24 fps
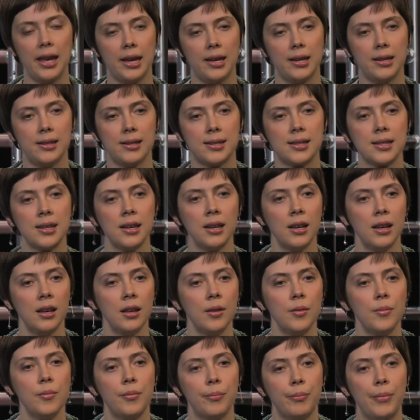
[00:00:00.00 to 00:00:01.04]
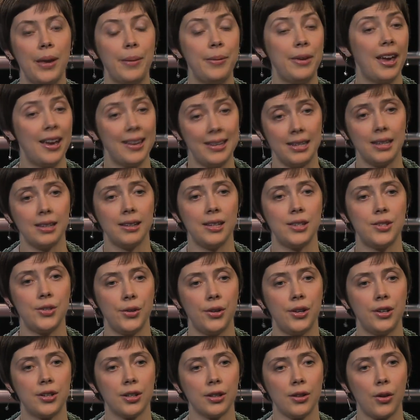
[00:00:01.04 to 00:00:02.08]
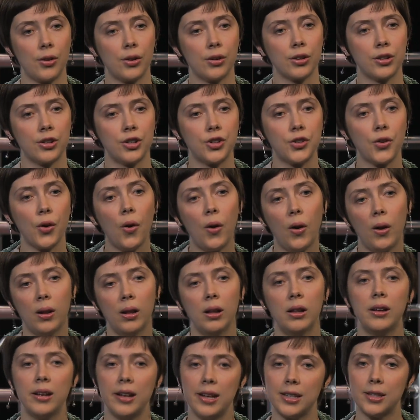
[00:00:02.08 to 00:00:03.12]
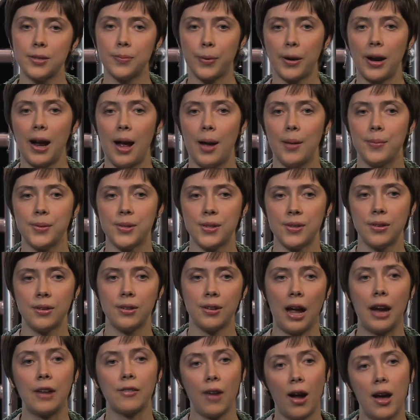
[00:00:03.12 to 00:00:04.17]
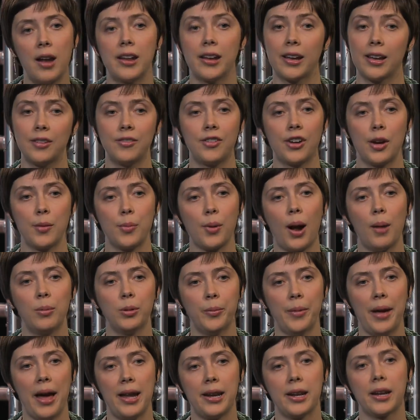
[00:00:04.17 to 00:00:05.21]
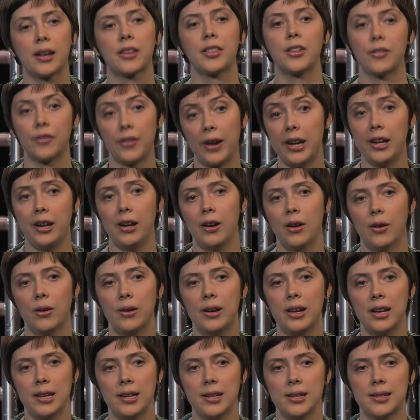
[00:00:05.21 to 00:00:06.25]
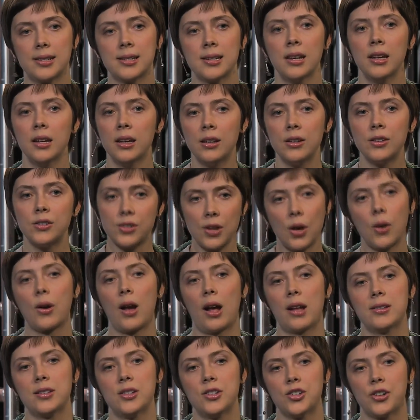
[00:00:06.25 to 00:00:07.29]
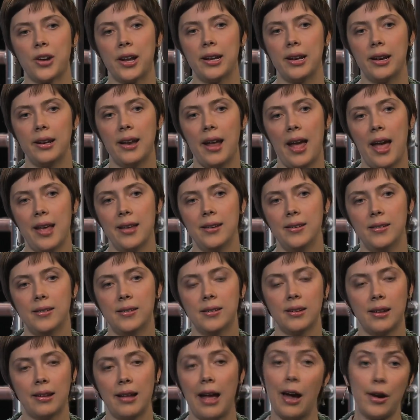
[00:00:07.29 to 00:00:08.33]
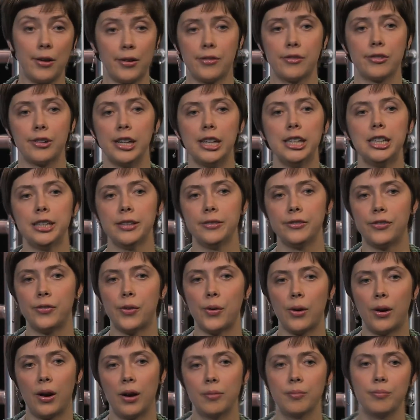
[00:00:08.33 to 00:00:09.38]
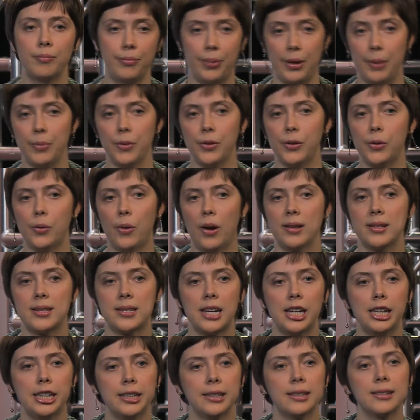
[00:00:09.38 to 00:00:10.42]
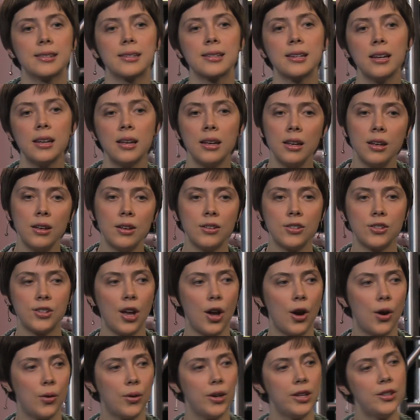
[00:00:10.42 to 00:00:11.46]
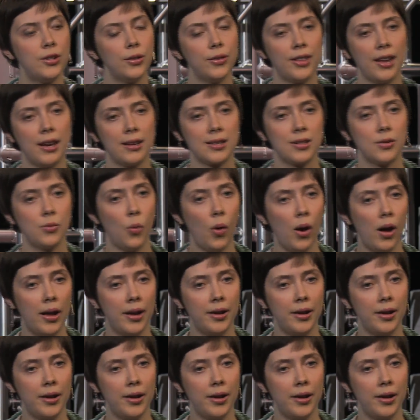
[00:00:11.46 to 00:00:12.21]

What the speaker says: is maybe ideally suited to local control. It's perhaps ironic and very problematic that radio is so concentrated and out of reach for people who want stations. So in 2000